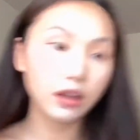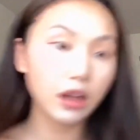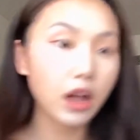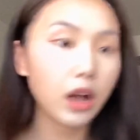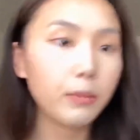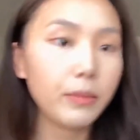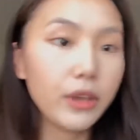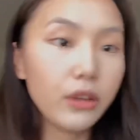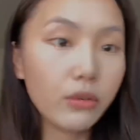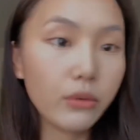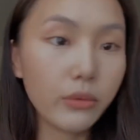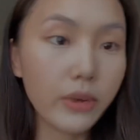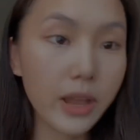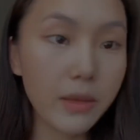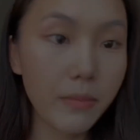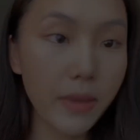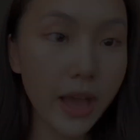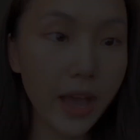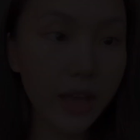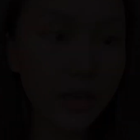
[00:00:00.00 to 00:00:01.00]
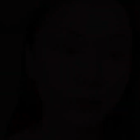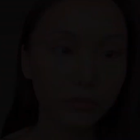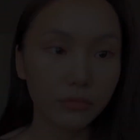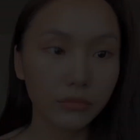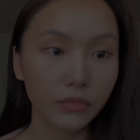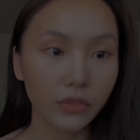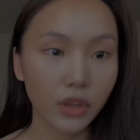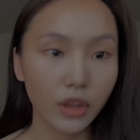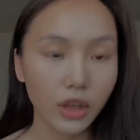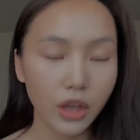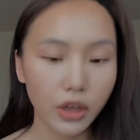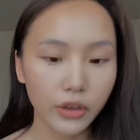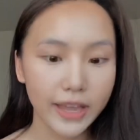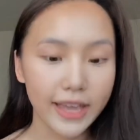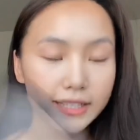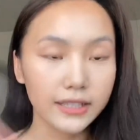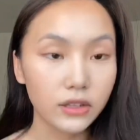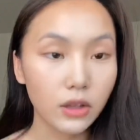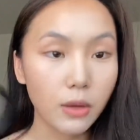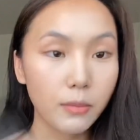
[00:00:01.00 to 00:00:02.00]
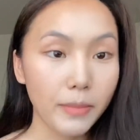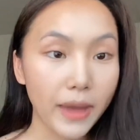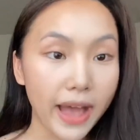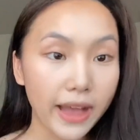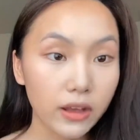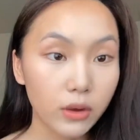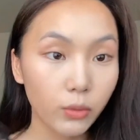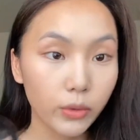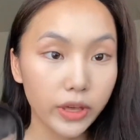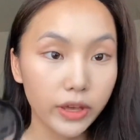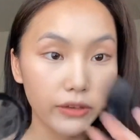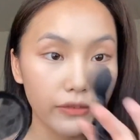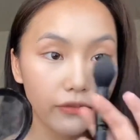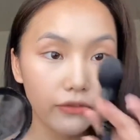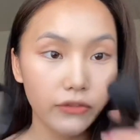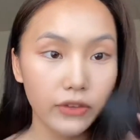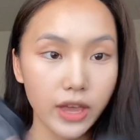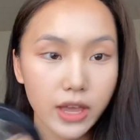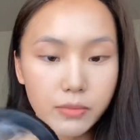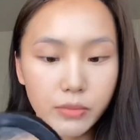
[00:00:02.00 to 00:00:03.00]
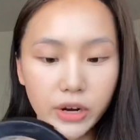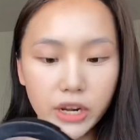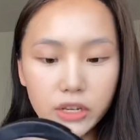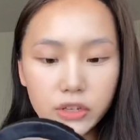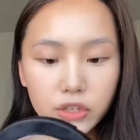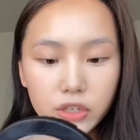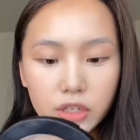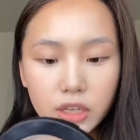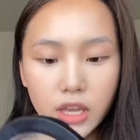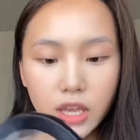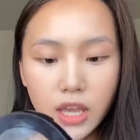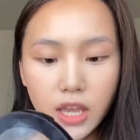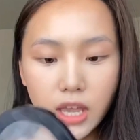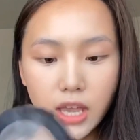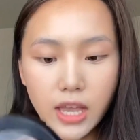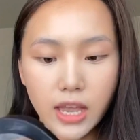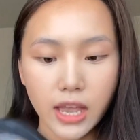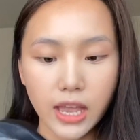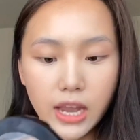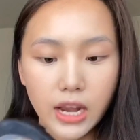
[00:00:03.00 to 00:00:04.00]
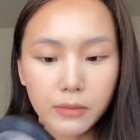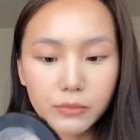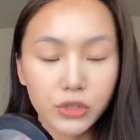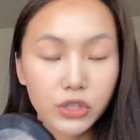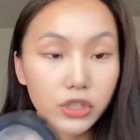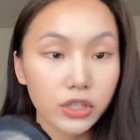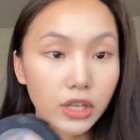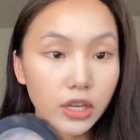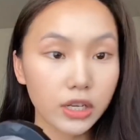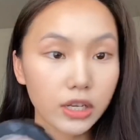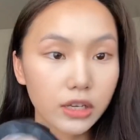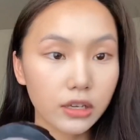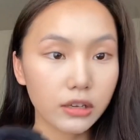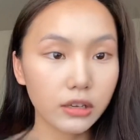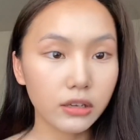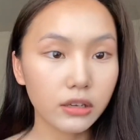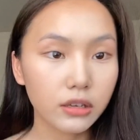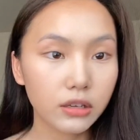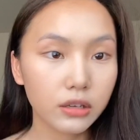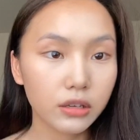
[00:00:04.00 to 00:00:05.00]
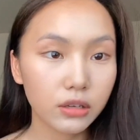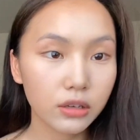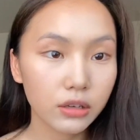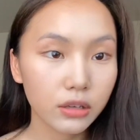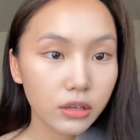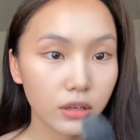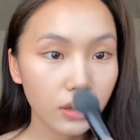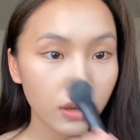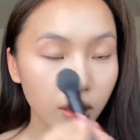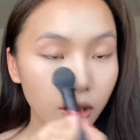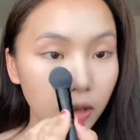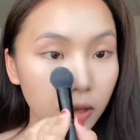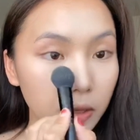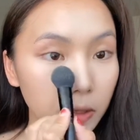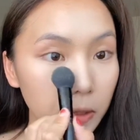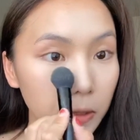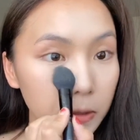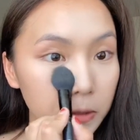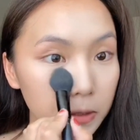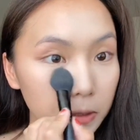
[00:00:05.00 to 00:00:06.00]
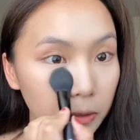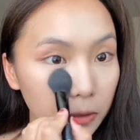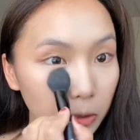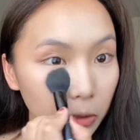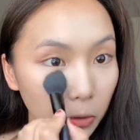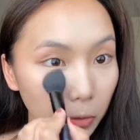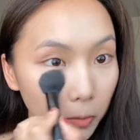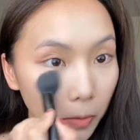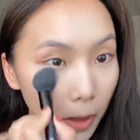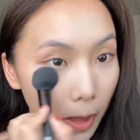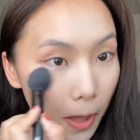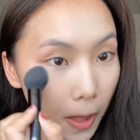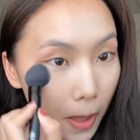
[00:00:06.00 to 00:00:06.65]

Be right back. Okay, so I'm back with a brush, and I'm just going to use a little bit.